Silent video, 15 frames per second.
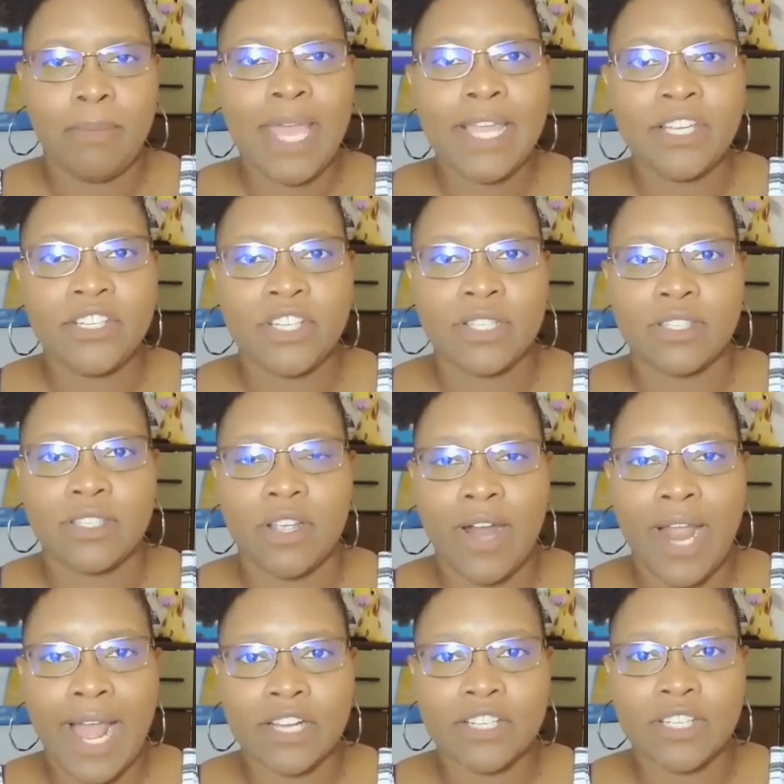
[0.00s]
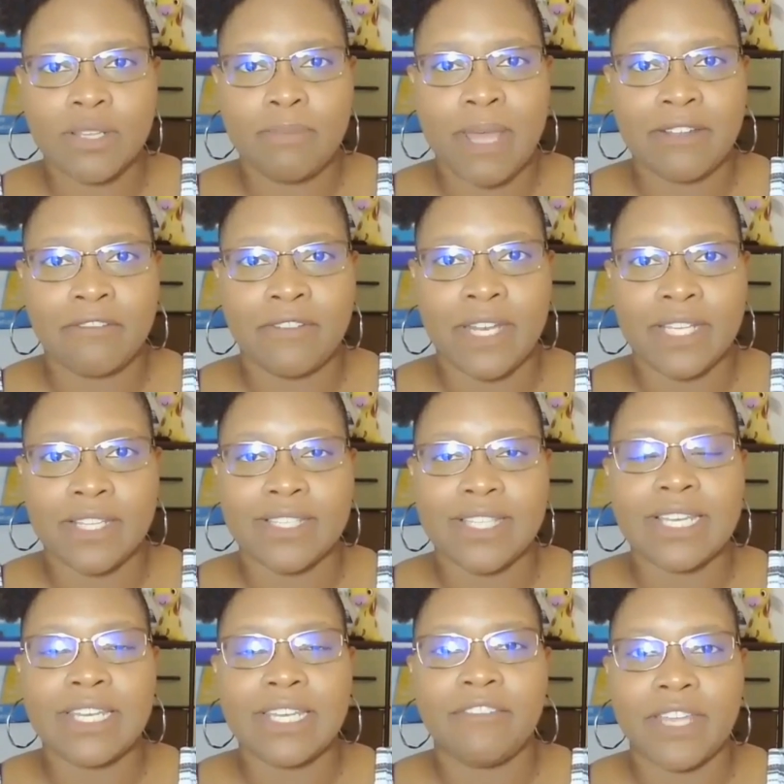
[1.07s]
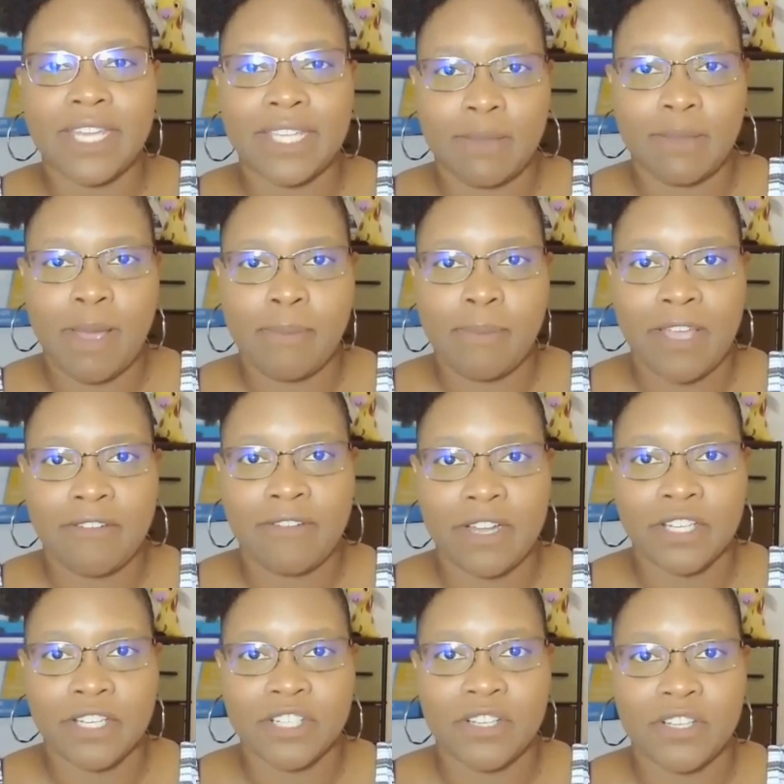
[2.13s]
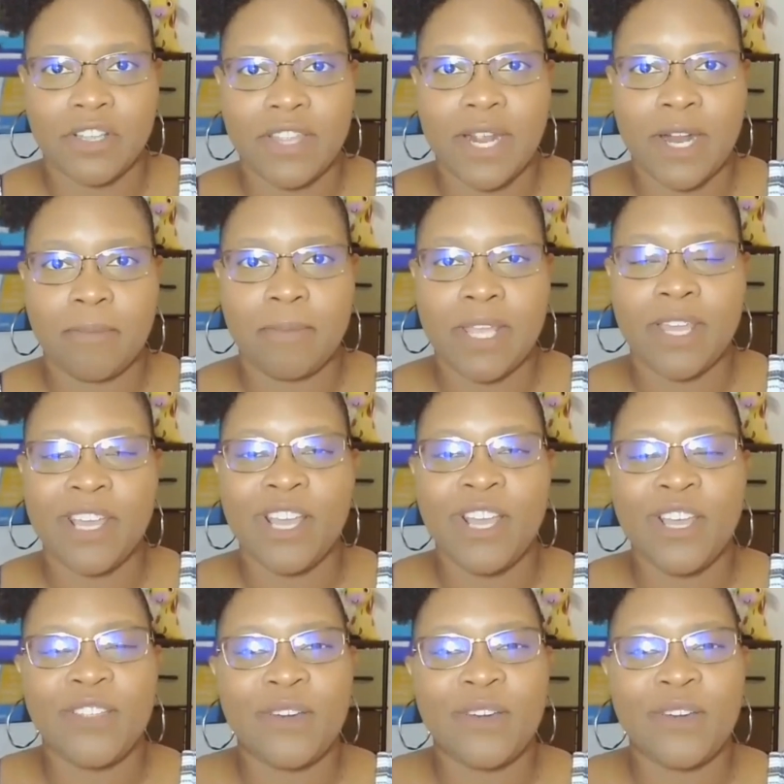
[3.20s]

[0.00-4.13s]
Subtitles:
Patients are actually benefited significantly by myofunctional therapy.